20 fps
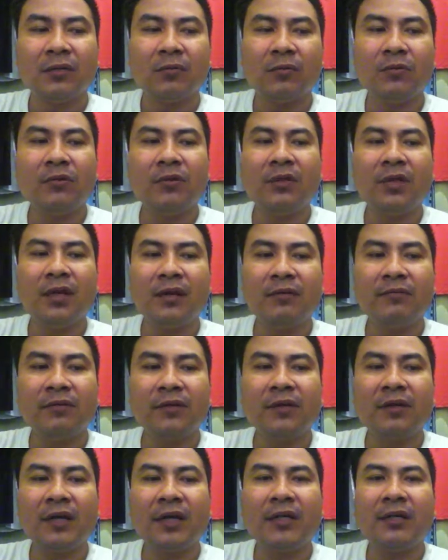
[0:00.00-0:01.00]
would have
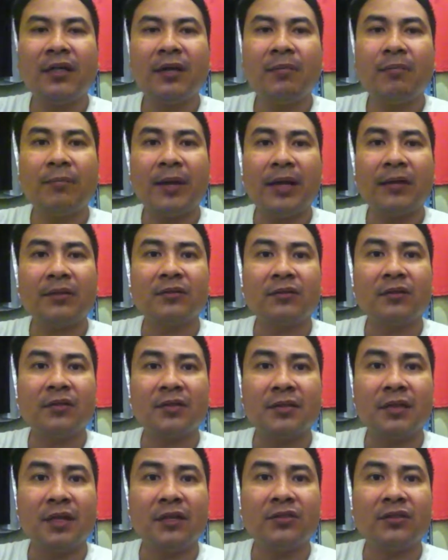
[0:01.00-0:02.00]
a great impact on
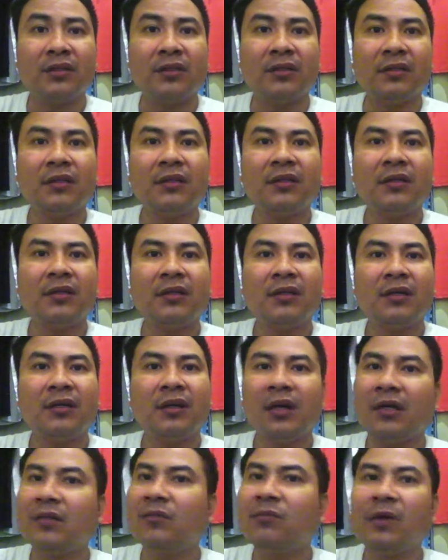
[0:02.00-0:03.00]
this nation.
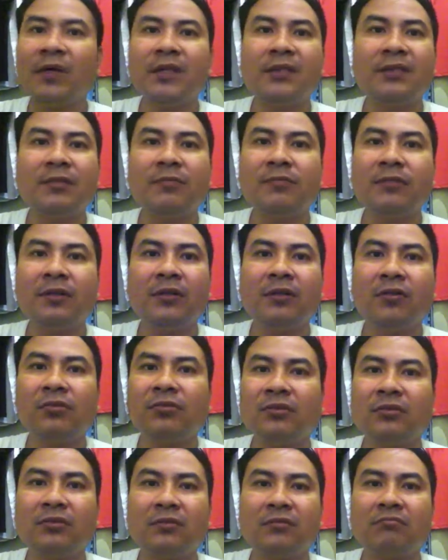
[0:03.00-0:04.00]
Otherwise, if we
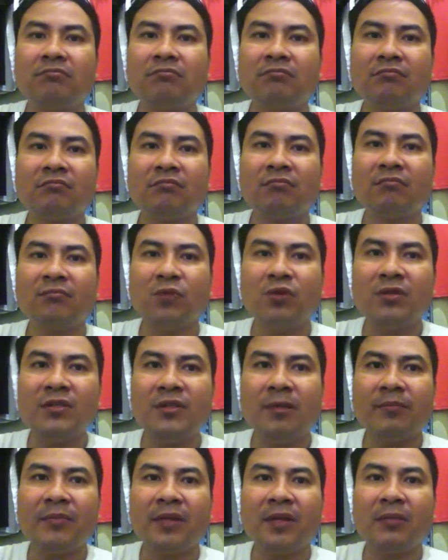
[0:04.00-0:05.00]
don't do
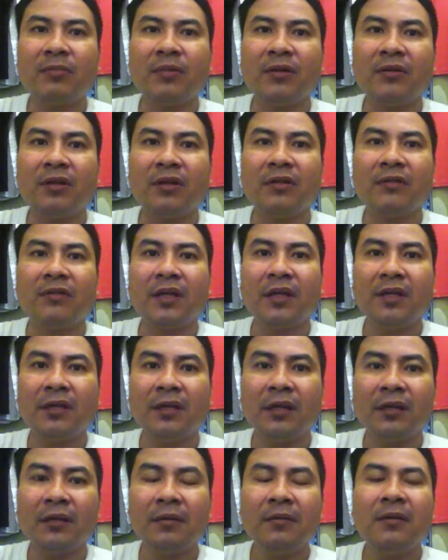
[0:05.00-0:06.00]
something about their
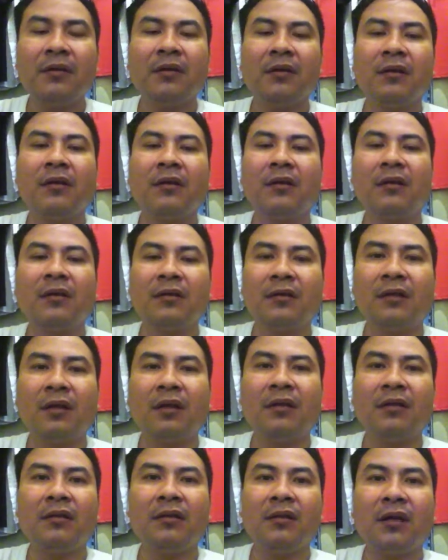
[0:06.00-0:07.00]
thinking,
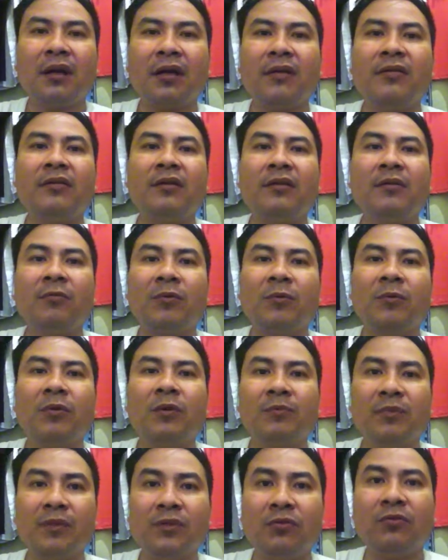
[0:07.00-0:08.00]
then I think we
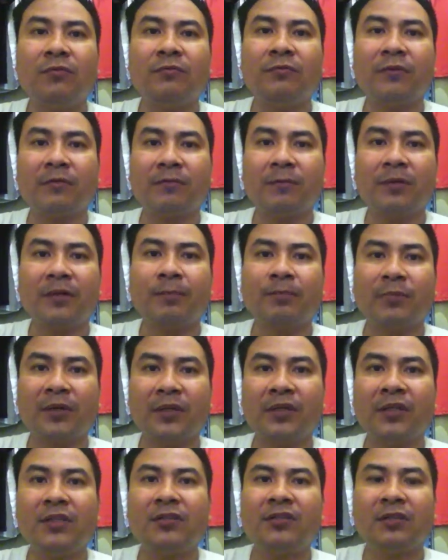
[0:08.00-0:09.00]
will be doomed for
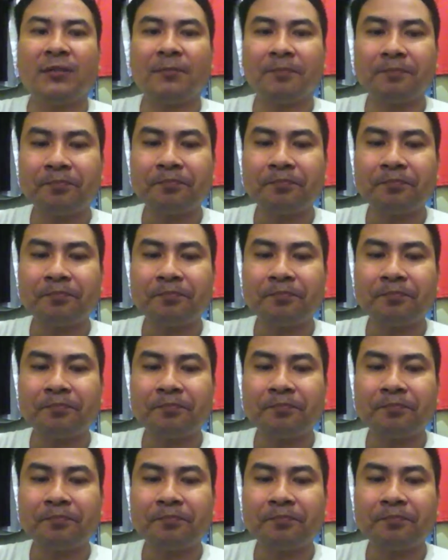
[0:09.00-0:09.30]
perdition.